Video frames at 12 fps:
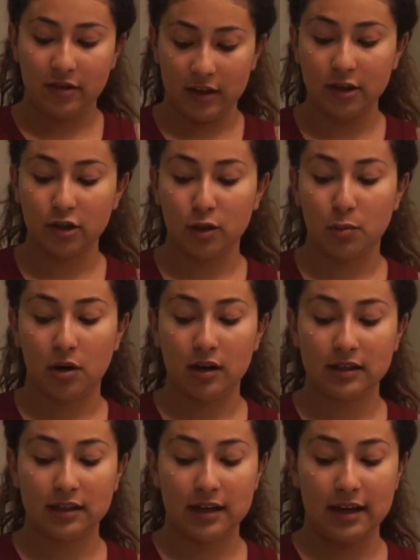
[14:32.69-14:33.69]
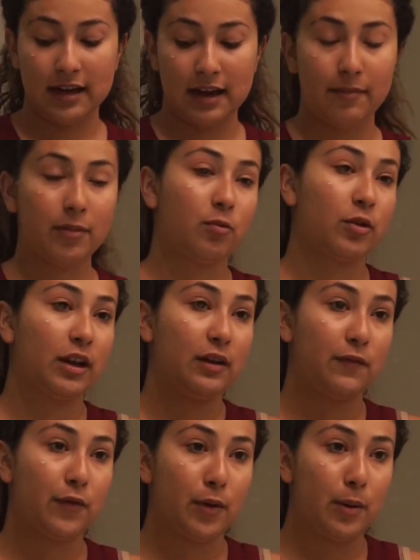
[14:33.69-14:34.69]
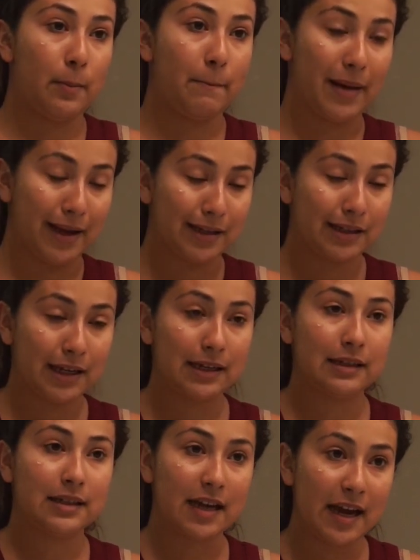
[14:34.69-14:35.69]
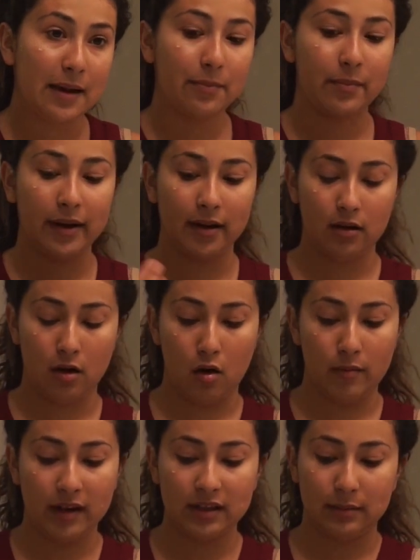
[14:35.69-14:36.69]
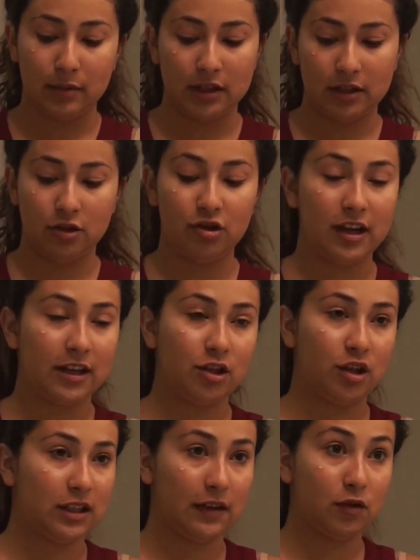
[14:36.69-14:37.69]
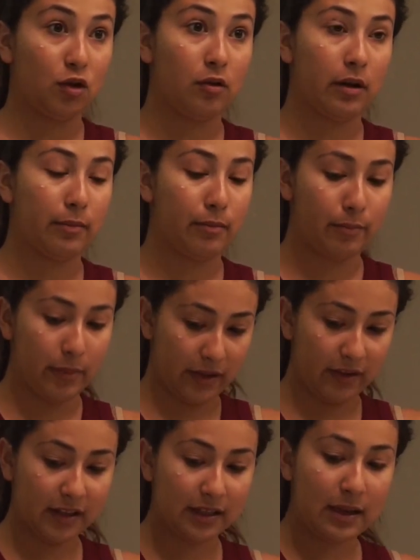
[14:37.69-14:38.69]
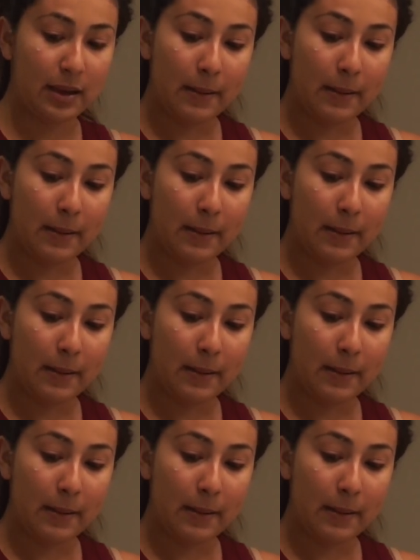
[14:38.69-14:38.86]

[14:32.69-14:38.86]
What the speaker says: These are the products that, again, have been working for my skin type. By all means, I'm not telling you guys have to go out and buy these.